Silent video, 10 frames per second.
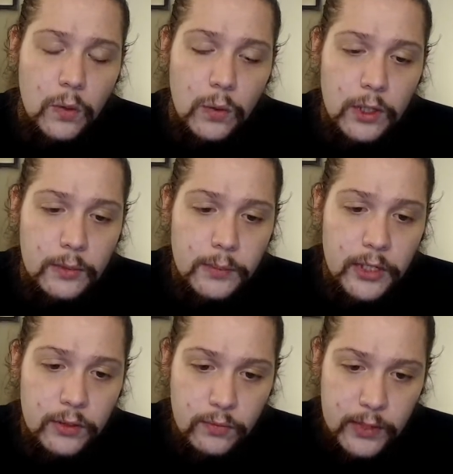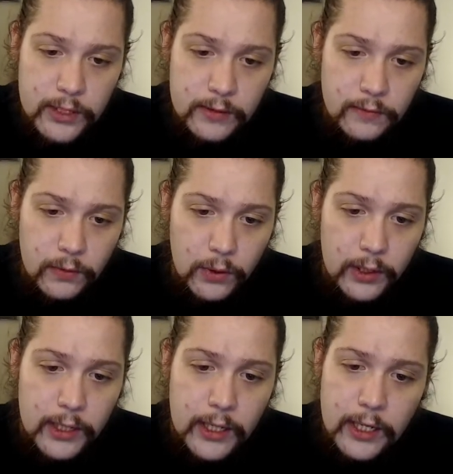What could be the reason for
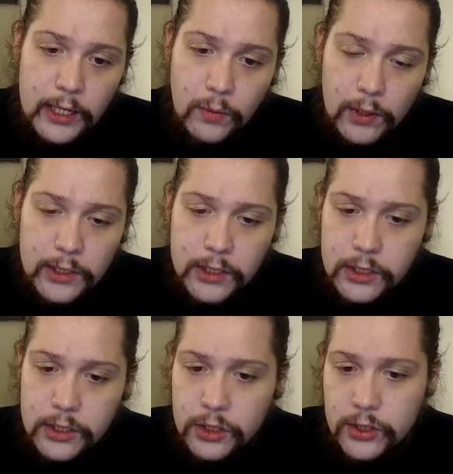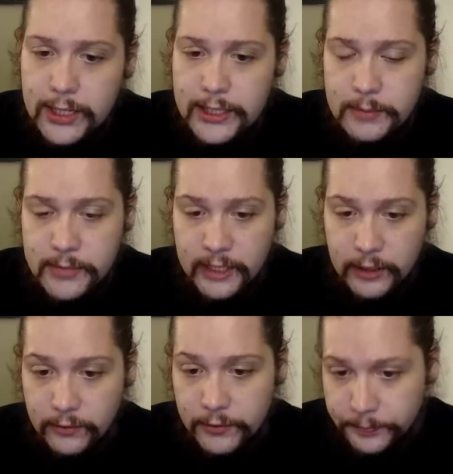it? He wanted to distract
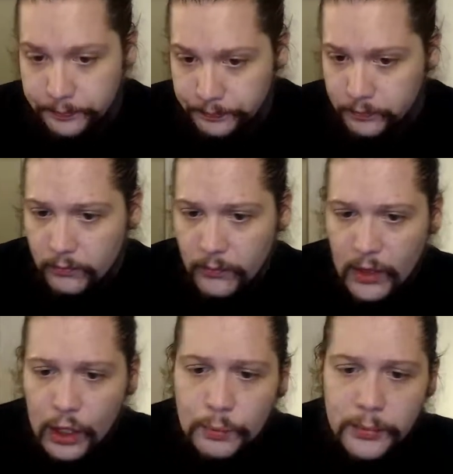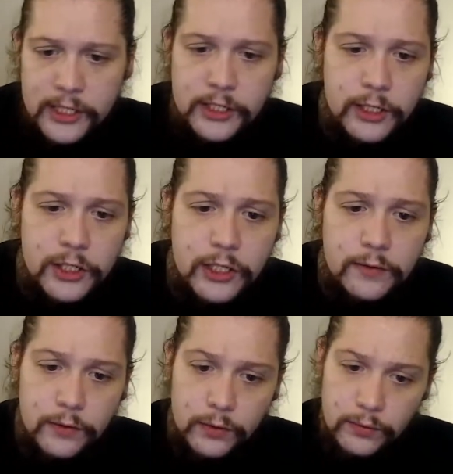himself by
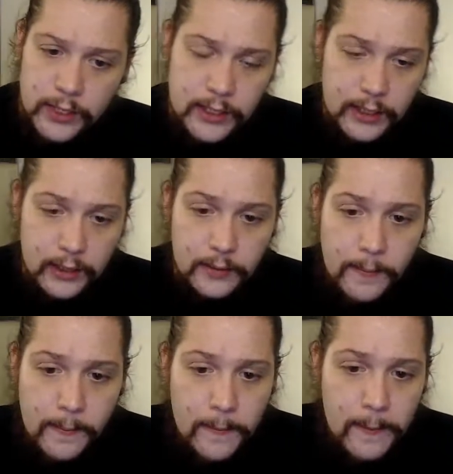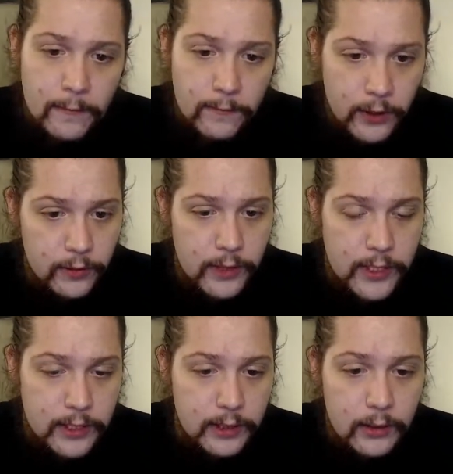searching for the
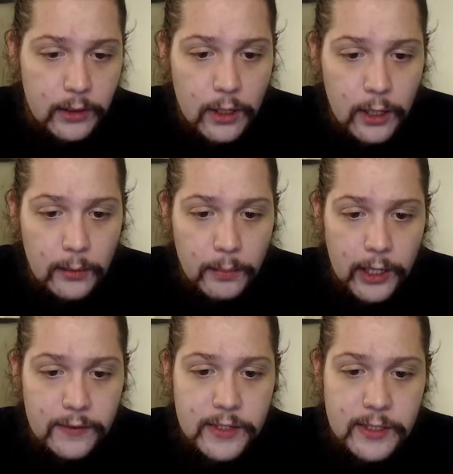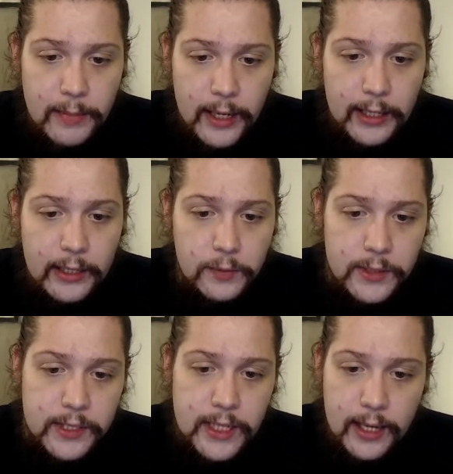reason. Part of his mind
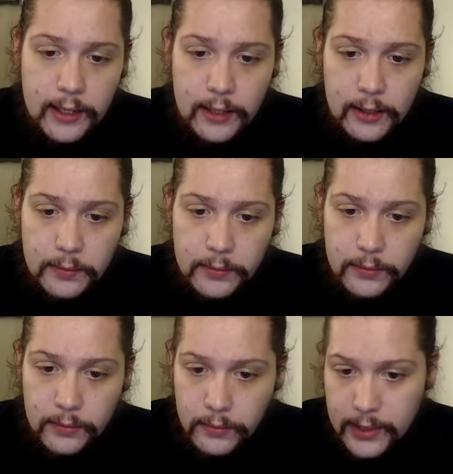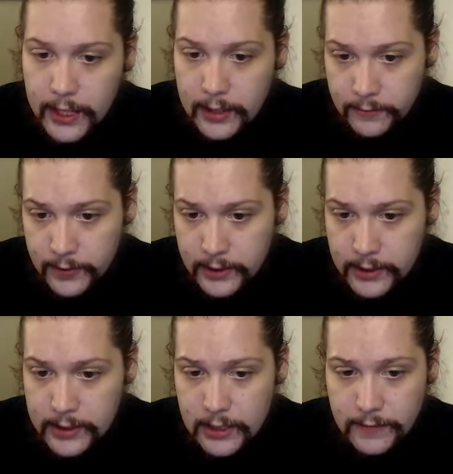was taken up with
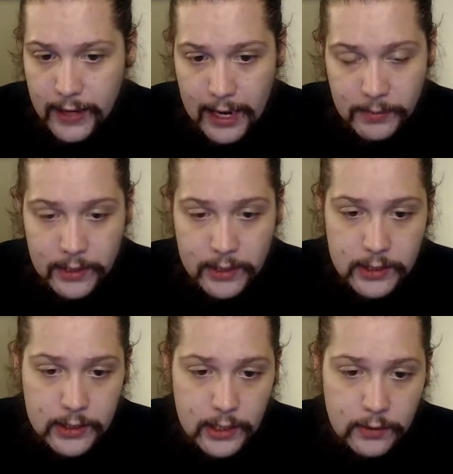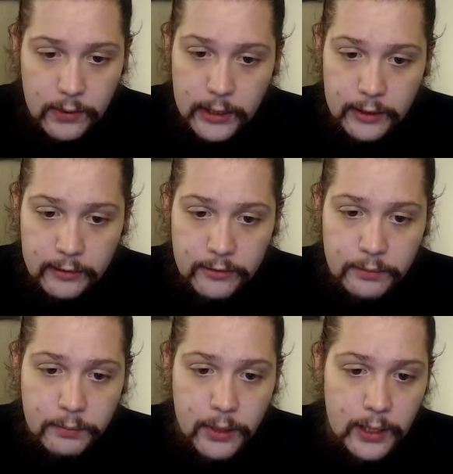feelings of happiness and relief,
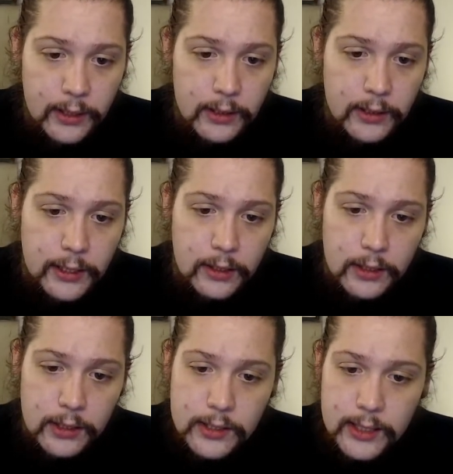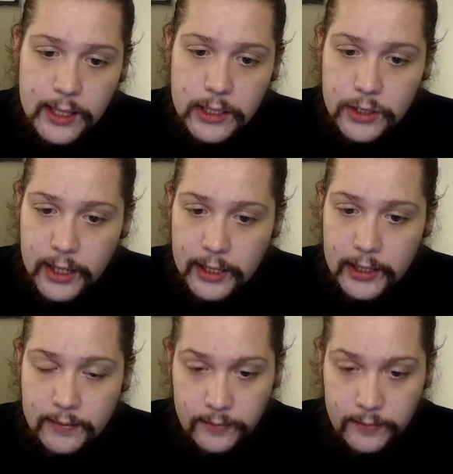but they couldn't sidetrack